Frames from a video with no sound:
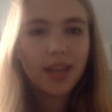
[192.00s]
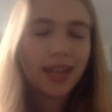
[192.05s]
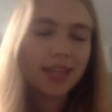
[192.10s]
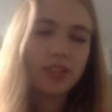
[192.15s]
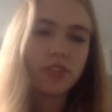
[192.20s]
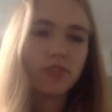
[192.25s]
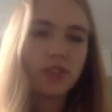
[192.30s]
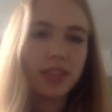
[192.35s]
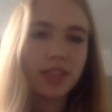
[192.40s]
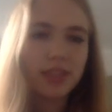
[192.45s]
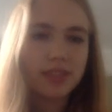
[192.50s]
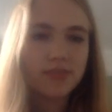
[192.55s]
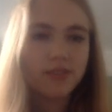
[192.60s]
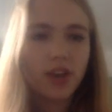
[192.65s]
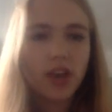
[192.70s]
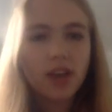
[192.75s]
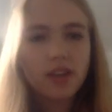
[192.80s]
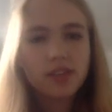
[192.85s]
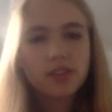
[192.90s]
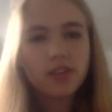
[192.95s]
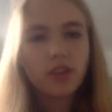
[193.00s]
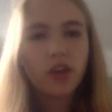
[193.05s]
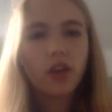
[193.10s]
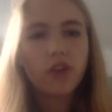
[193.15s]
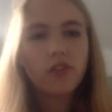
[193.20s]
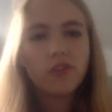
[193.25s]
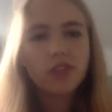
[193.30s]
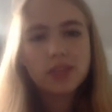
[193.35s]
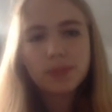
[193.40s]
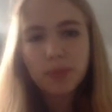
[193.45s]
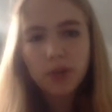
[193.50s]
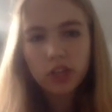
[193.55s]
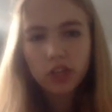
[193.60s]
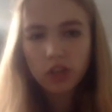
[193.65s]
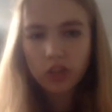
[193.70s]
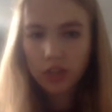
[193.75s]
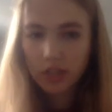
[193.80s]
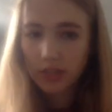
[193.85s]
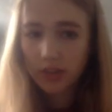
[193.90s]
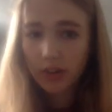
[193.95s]
Let's read this first. So
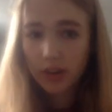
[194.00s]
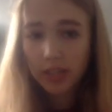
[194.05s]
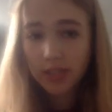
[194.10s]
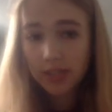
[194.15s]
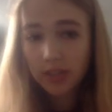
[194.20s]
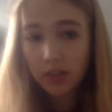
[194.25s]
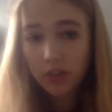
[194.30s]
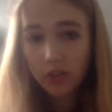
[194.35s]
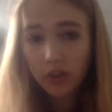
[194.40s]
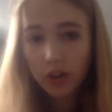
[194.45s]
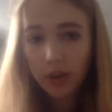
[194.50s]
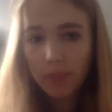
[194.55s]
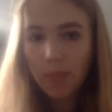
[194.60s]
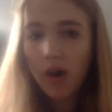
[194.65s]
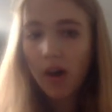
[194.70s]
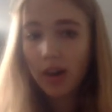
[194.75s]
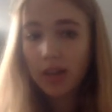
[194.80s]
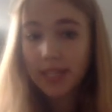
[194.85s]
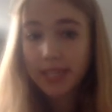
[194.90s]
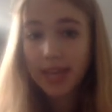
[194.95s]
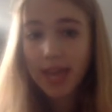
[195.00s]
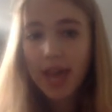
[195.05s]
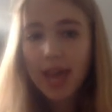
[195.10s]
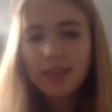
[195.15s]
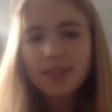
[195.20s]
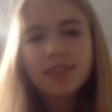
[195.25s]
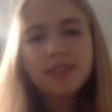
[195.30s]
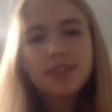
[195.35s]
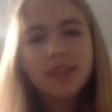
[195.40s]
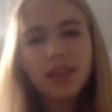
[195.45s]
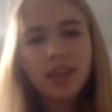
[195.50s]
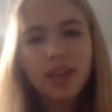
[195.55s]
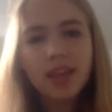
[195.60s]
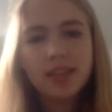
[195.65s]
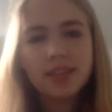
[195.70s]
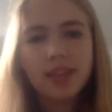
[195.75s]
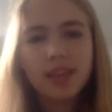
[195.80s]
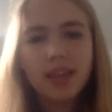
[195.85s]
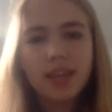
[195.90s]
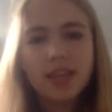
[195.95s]
respiratory distress syndrome, RDS,
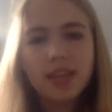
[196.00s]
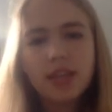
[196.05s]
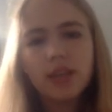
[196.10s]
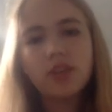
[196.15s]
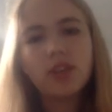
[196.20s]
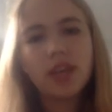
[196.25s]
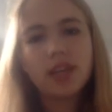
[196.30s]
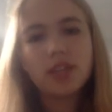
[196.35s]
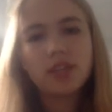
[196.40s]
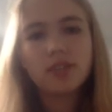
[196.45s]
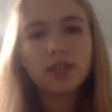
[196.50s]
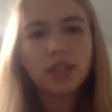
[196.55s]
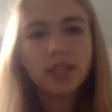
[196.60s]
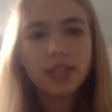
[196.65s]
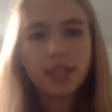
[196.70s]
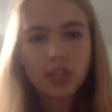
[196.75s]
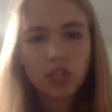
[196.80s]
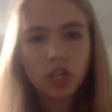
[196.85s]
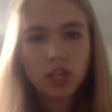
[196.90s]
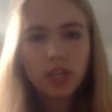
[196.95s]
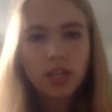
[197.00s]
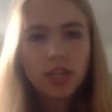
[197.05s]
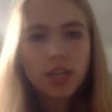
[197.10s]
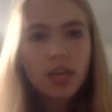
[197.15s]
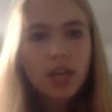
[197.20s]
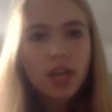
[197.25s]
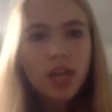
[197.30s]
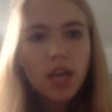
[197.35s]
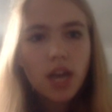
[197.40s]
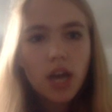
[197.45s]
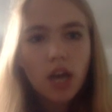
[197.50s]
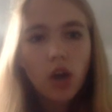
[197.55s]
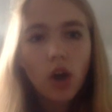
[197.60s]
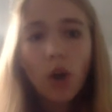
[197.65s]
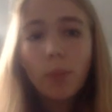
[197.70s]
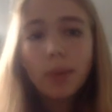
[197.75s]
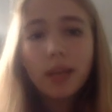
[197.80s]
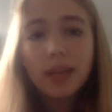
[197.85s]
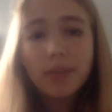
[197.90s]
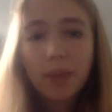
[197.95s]
is a neonatal condition
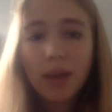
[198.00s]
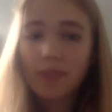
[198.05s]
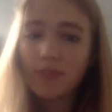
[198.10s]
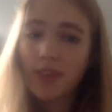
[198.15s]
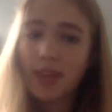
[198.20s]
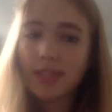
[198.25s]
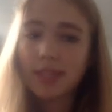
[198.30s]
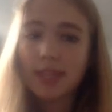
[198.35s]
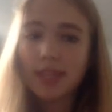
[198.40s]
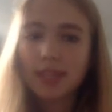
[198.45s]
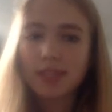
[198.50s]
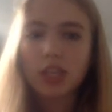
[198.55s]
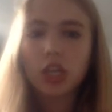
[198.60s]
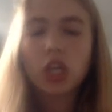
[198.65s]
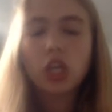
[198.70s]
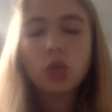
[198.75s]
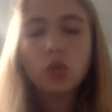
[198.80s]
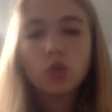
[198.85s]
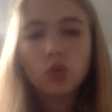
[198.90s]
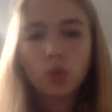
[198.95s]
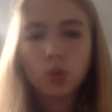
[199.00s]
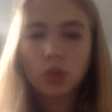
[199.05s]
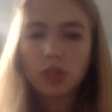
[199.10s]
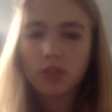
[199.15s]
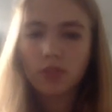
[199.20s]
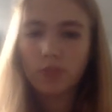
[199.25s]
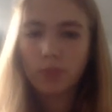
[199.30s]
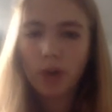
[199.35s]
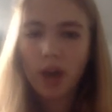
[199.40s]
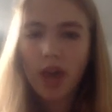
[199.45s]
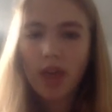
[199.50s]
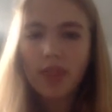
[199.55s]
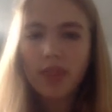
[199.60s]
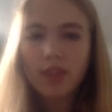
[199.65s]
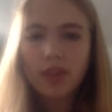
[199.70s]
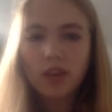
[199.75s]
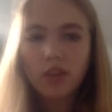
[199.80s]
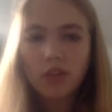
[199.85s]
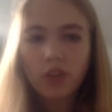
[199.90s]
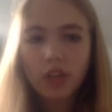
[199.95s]
commonly manifesting as acute shortness of breath,
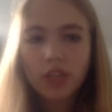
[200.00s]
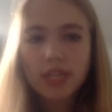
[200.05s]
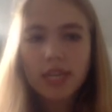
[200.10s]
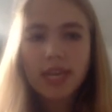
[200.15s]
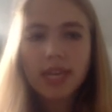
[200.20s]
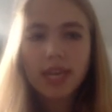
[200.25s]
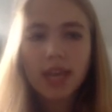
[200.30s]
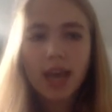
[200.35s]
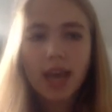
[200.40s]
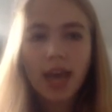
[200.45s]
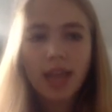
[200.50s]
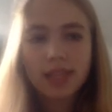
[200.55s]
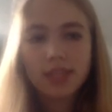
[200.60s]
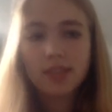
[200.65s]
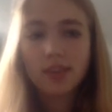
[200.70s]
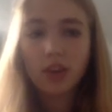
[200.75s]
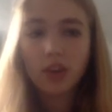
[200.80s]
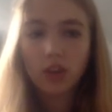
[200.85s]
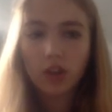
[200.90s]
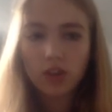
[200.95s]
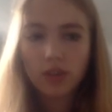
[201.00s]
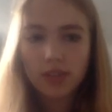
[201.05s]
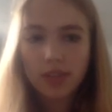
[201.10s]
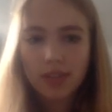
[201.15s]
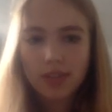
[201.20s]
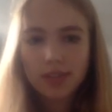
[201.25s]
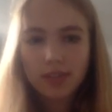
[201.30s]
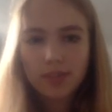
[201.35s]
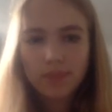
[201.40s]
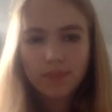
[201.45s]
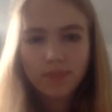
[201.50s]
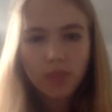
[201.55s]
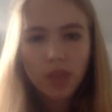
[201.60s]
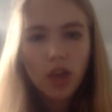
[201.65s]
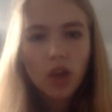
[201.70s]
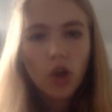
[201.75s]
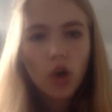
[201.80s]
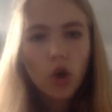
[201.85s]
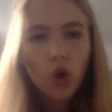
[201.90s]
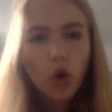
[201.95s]
grunting, and cyanosis.
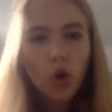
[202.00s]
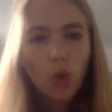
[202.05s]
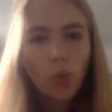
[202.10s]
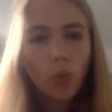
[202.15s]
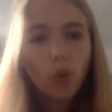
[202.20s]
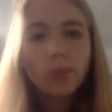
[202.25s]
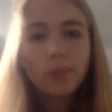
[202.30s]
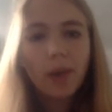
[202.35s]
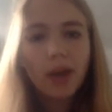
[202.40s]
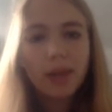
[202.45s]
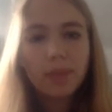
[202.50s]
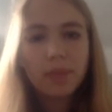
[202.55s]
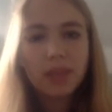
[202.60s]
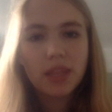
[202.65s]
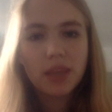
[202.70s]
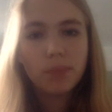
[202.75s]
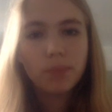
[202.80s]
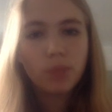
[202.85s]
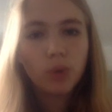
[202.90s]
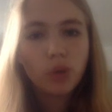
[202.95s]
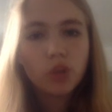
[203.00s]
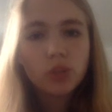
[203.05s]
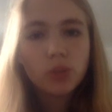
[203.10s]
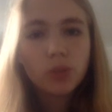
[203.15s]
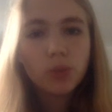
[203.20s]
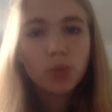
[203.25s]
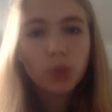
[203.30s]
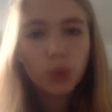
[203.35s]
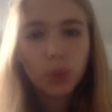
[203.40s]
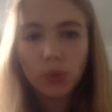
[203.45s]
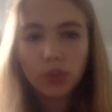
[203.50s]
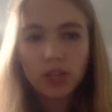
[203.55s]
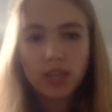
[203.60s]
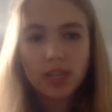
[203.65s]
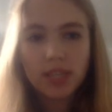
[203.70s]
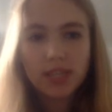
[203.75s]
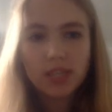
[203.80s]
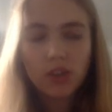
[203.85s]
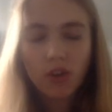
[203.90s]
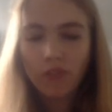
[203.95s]
What might be the possible
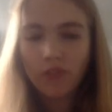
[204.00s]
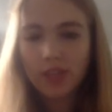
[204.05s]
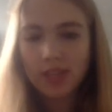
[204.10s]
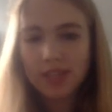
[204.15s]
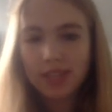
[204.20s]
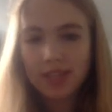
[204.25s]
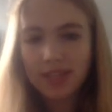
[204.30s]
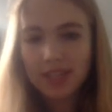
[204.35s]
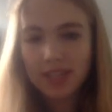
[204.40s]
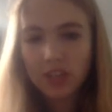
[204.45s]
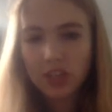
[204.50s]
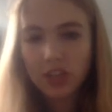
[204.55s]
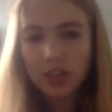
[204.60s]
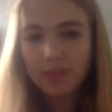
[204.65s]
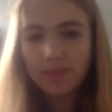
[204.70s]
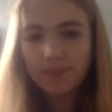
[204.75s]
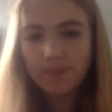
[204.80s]
causes of this condition?